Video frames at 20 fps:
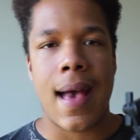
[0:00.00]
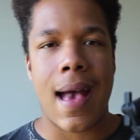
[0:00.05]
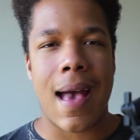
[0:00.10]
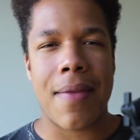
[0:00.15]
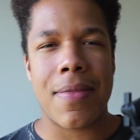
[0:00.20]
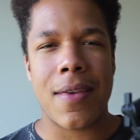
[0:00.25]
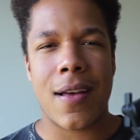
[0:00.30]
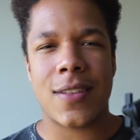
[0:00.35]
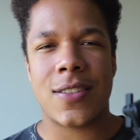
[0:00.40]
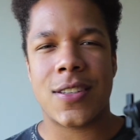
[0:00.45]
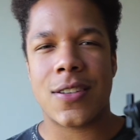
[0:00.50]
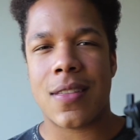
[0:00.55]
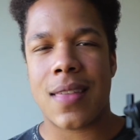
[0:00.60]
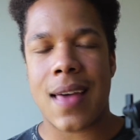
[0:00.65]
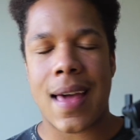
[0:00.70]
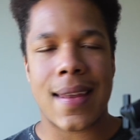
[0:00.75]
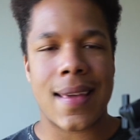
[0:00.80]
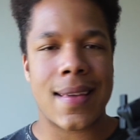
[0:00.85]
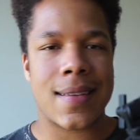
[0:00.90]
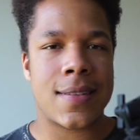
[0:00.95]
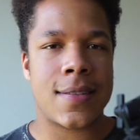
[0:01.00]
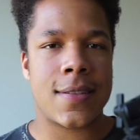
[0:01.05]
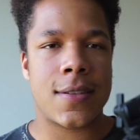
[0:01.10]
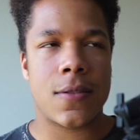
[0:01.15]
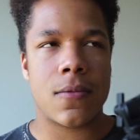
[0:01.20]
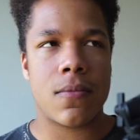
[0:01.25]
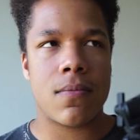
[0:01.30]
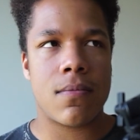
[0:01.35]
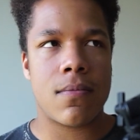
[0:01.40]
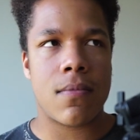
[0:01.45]
And the answer to that
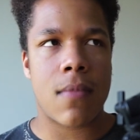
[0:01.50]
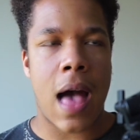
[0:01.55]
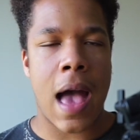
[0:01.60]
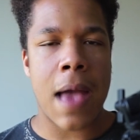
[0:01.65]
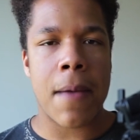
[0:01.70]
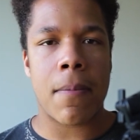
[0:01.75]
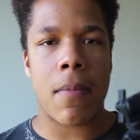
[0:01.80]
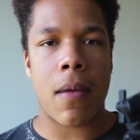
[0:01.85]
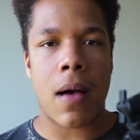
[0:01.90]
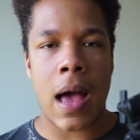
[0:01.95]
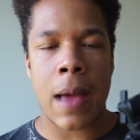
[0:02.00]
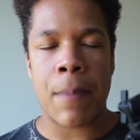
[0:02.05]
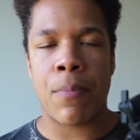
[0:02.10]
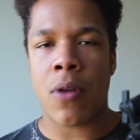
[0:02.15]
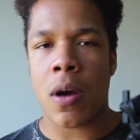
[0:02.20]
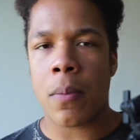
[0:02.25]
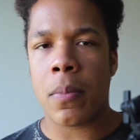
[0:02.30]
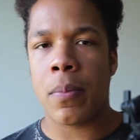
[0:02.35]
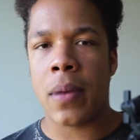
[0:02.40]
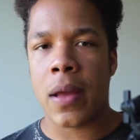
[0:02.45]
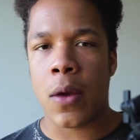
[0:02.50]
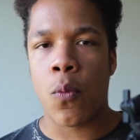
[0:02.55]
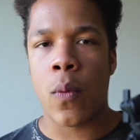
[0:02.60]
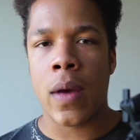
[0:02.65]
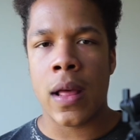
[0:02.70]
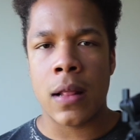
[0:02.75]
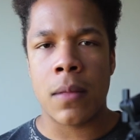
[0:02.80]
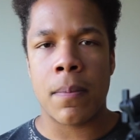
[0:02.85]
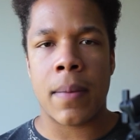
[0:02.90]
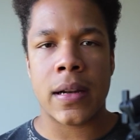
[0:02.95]
is, I probably will,